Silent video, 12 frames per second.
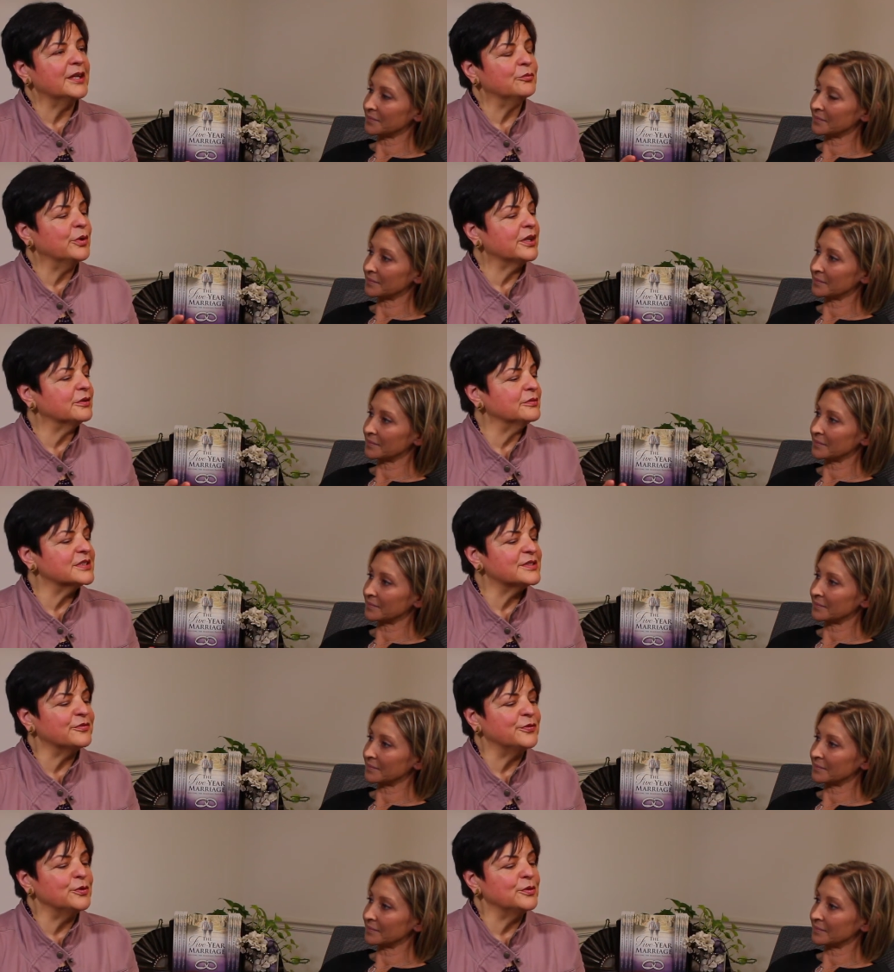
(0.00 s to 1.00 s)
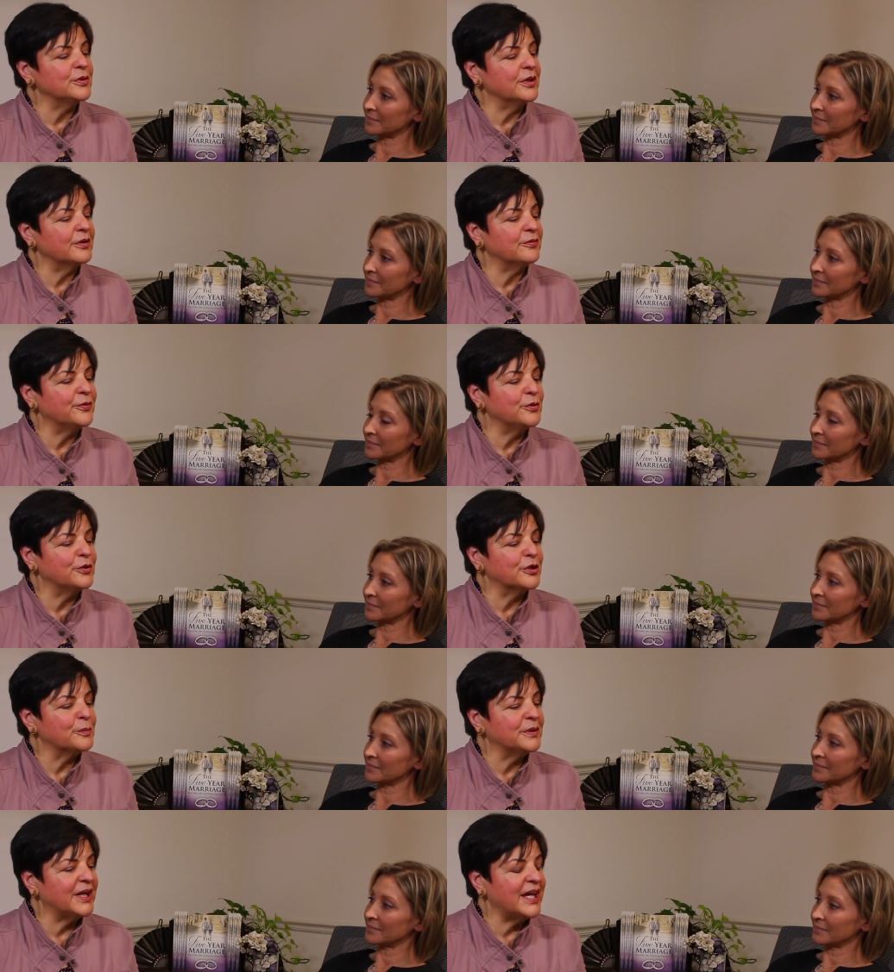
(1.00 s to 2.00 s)
Speaker 1: whether it was food, food
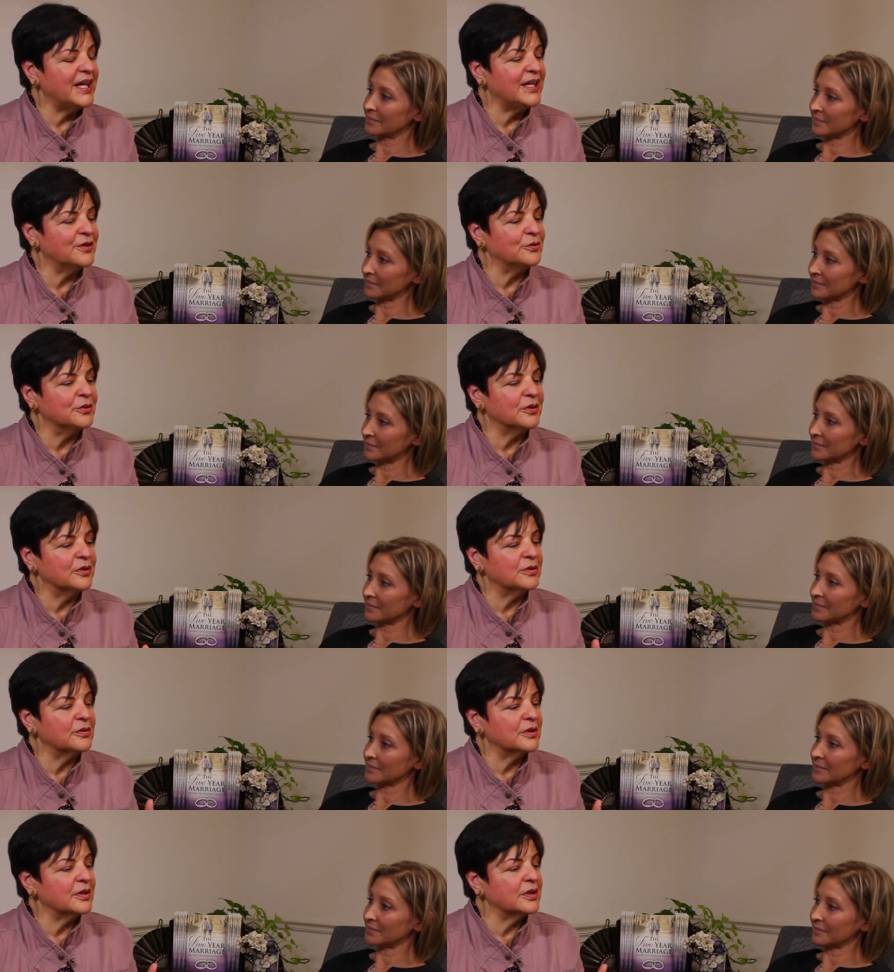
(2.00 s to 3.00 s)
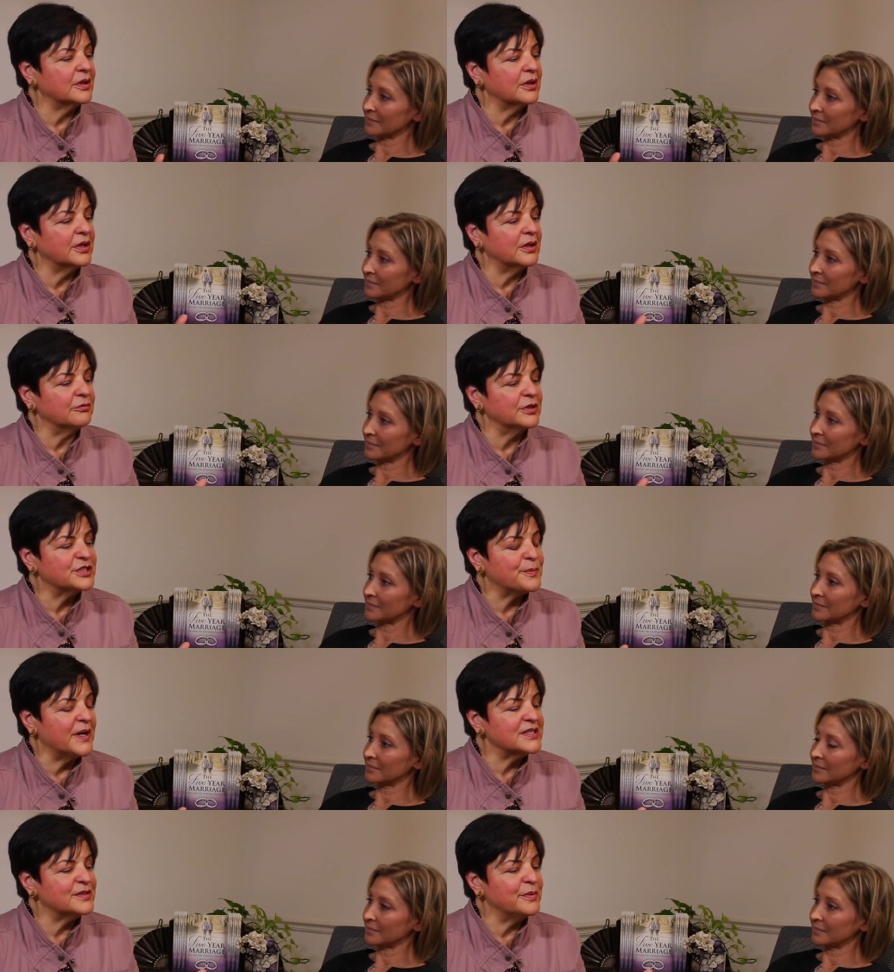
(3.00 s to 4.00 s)
on a plate or
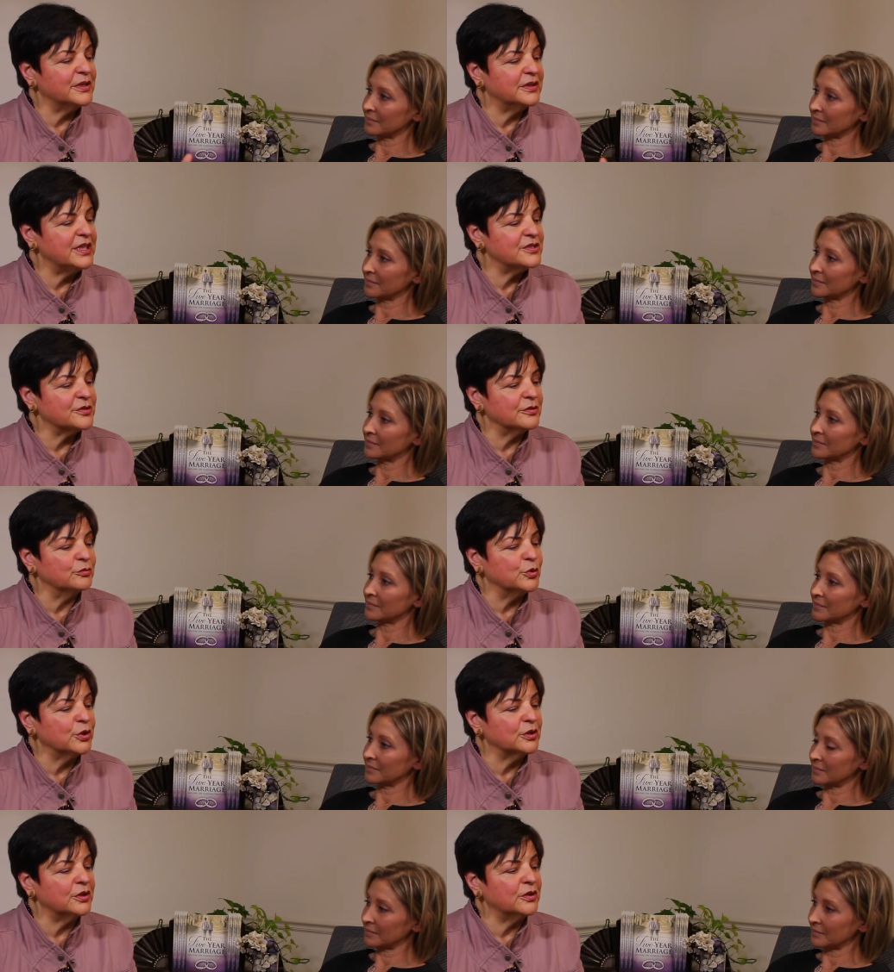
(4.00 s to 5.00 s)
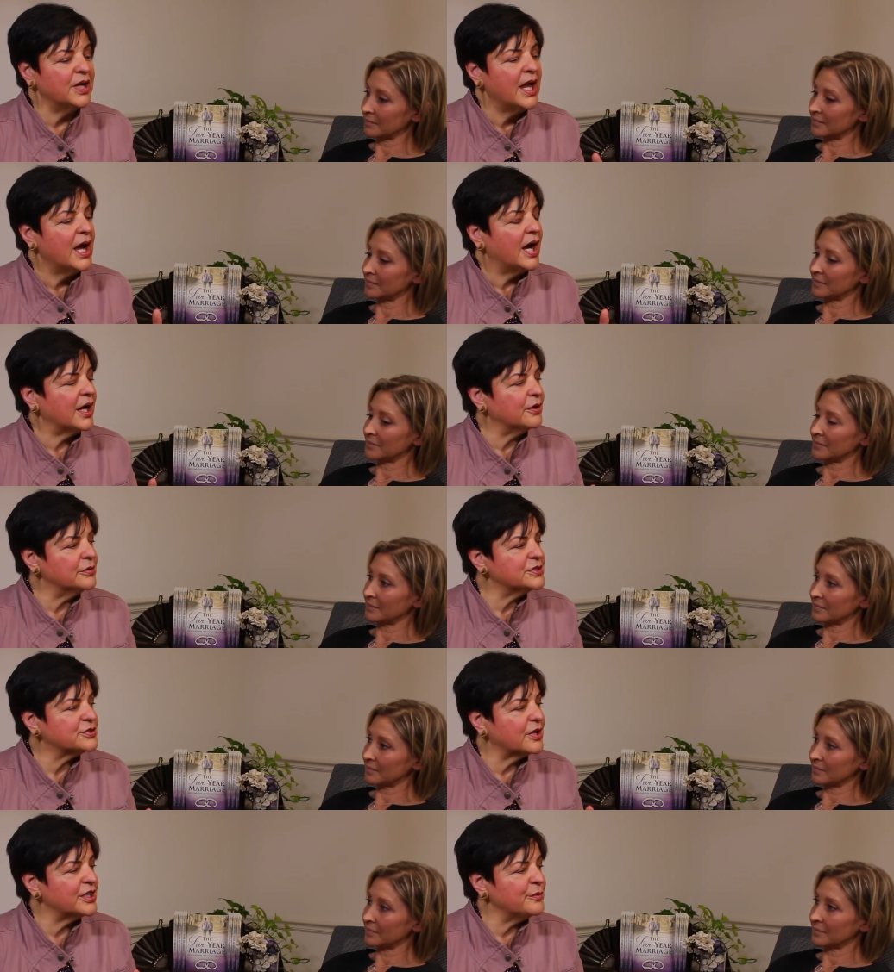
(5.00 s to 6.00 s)
responsibilities or workload, I
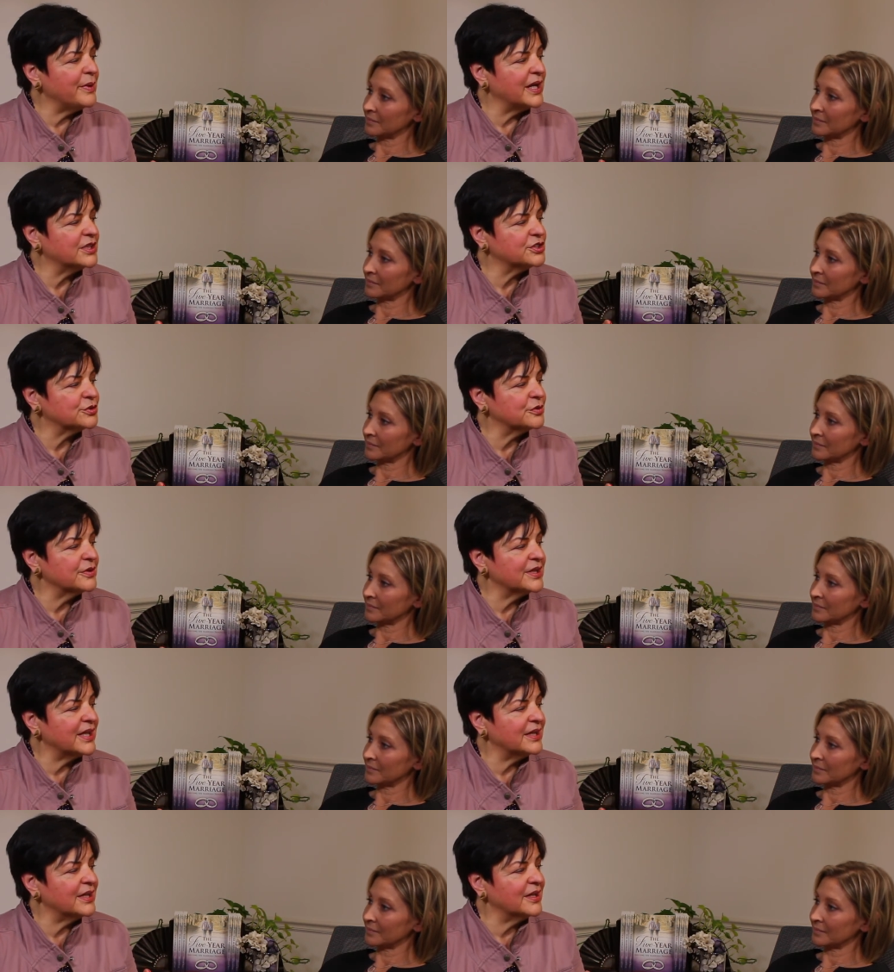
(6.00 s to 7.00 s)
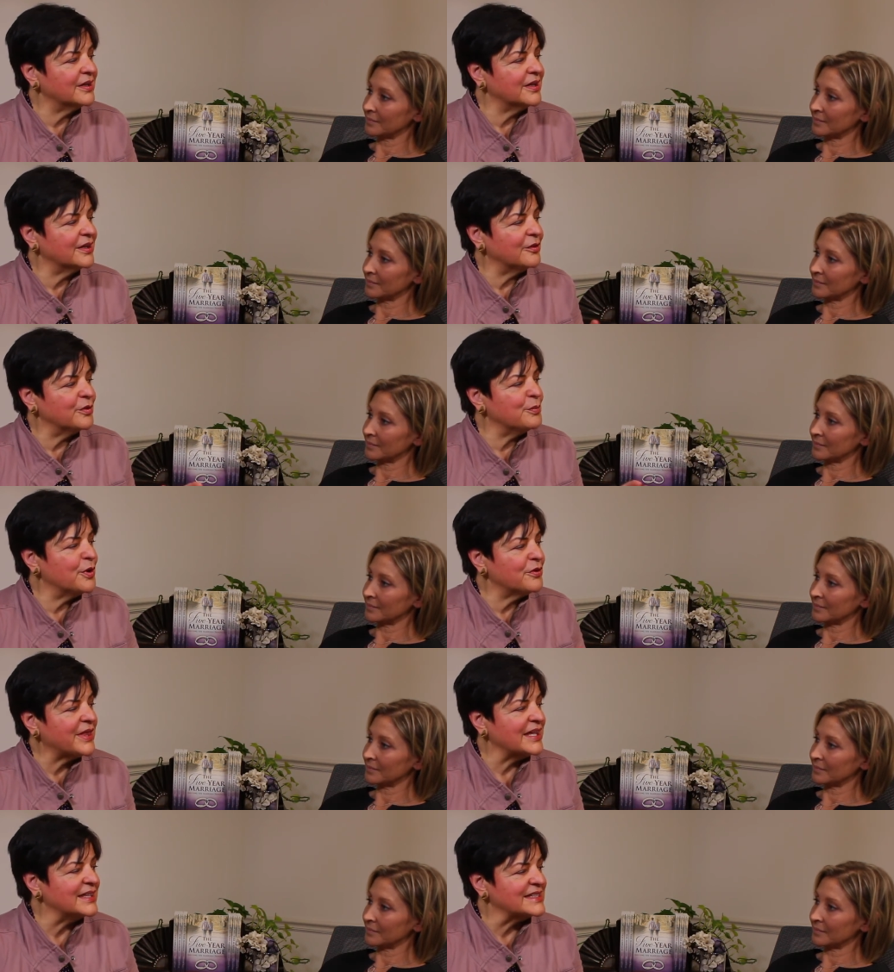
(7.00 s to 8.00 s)
always tried to make sure that, that we
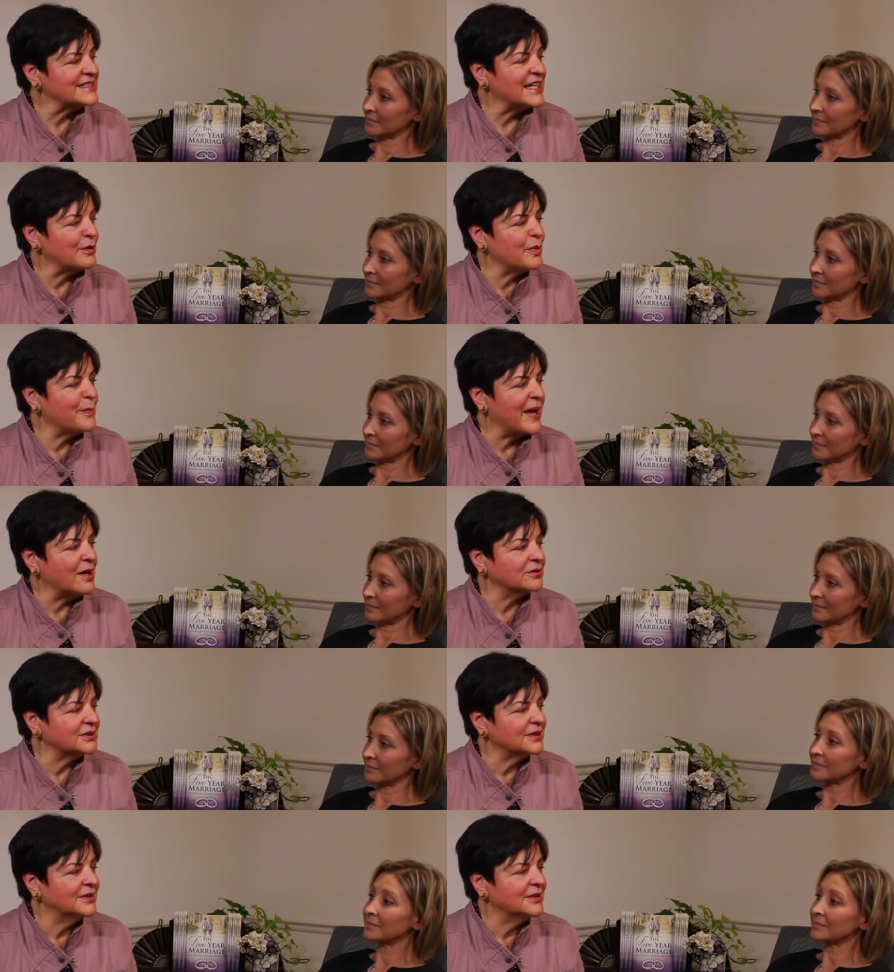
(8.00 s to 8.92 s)
both had the same amount.